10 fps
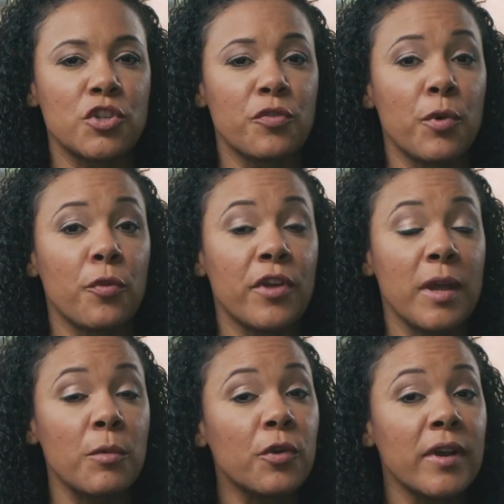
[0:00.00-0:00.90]
serve both
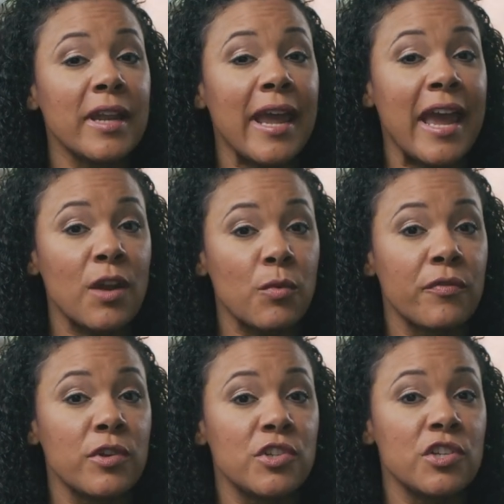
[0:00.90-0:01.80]
immigrant and
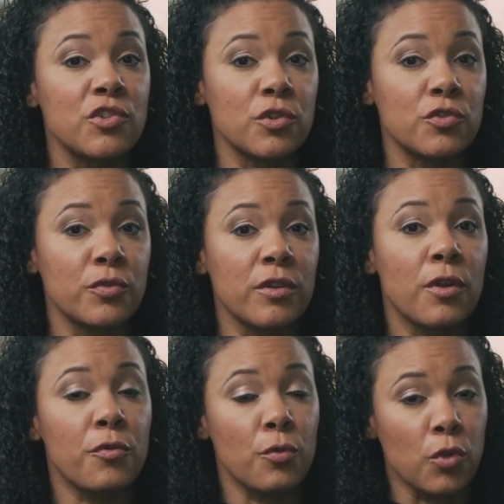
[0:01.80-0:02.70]
refugee children
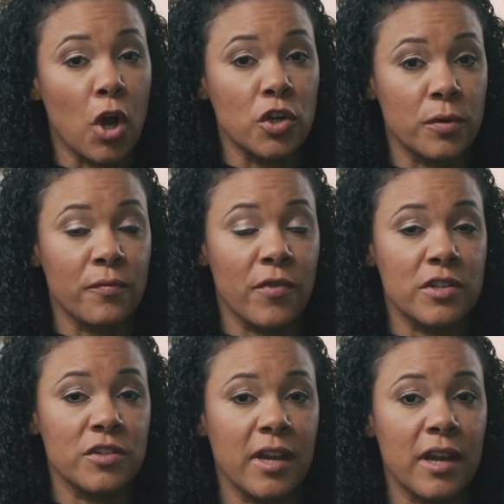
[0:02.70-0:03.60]
through long-term
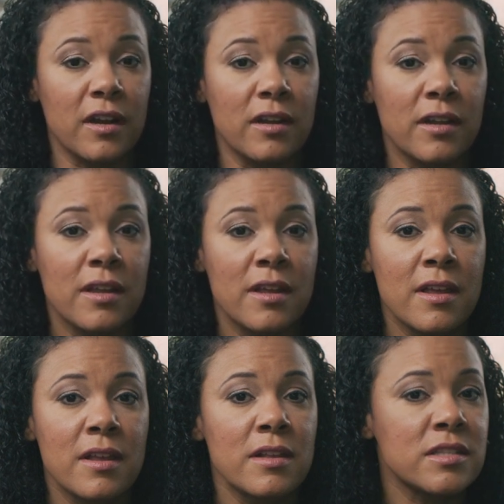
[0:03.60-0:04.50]
foster care.
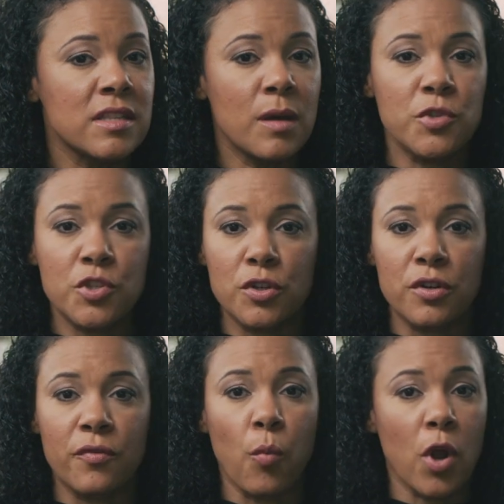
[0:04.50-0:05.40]
Some
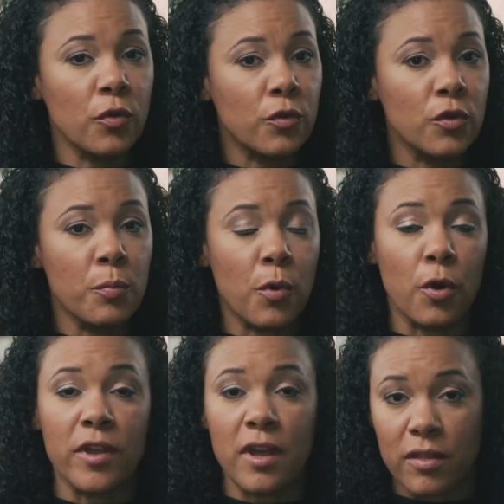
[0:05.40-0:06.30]
serve one group
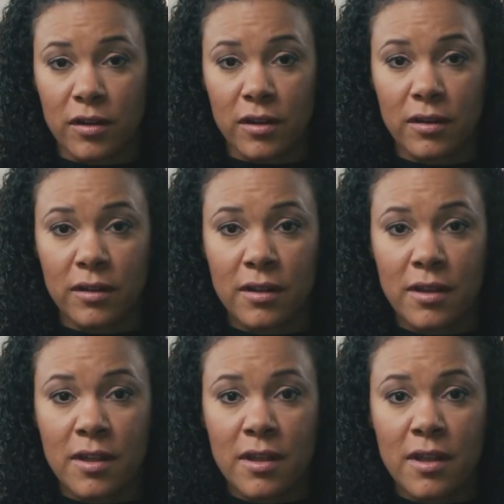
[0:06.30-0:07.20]
or the other.
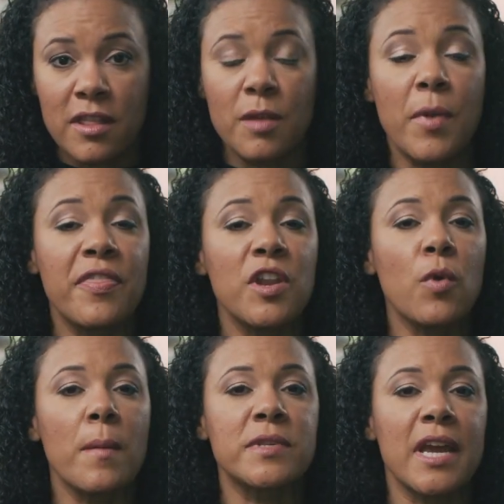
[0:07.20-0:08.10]
The Bethany
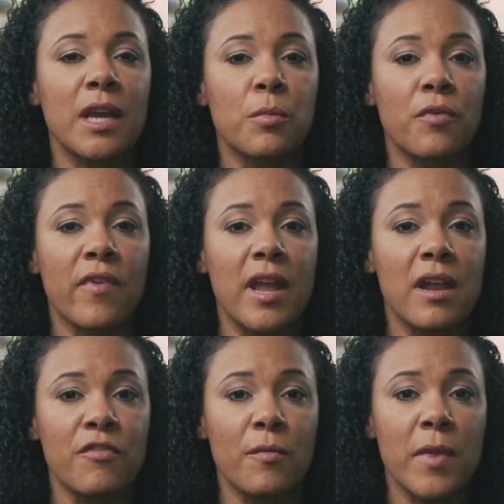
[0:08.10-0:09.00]
website can provide
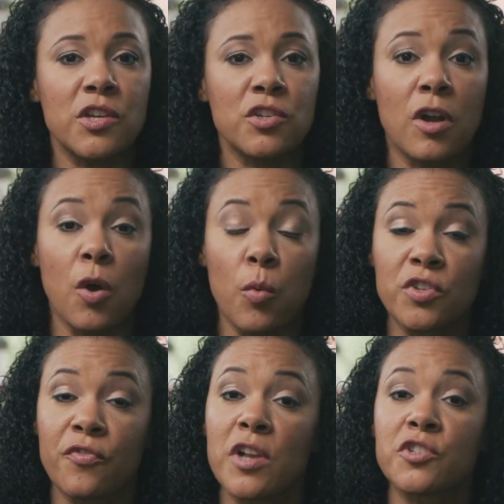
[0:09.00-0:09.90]
information on
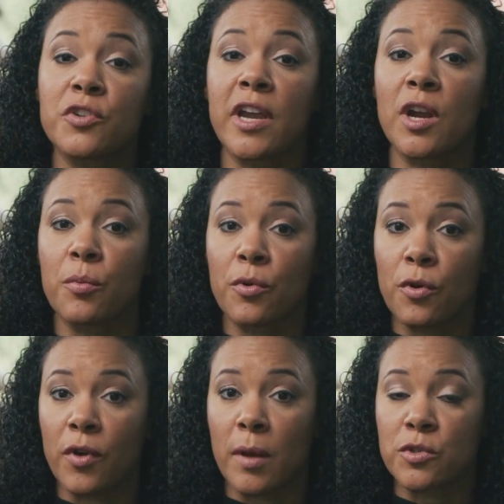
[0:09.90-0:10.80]
which foster care
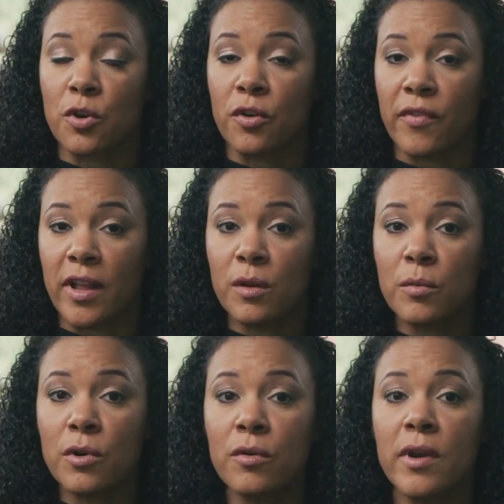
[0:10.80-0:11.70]
programs are
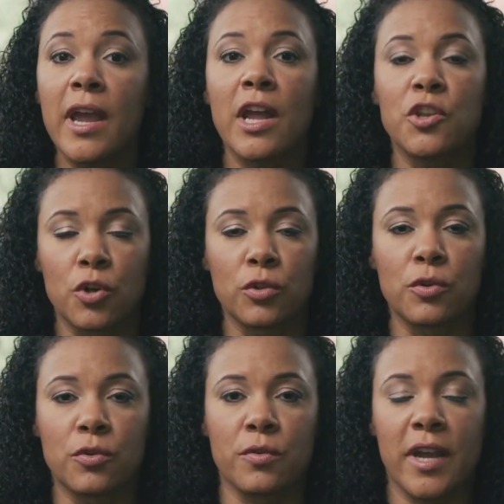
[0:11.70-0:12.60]
available in your
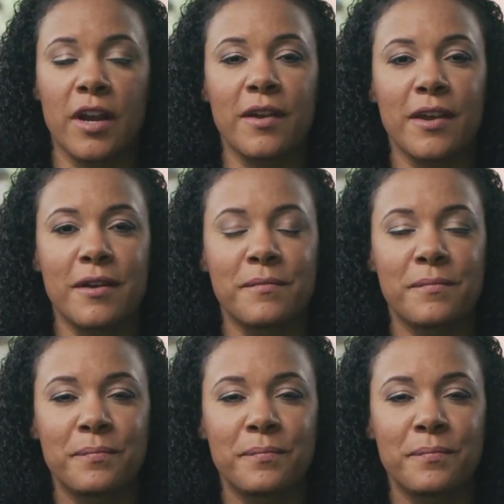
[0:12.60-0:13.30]
local area.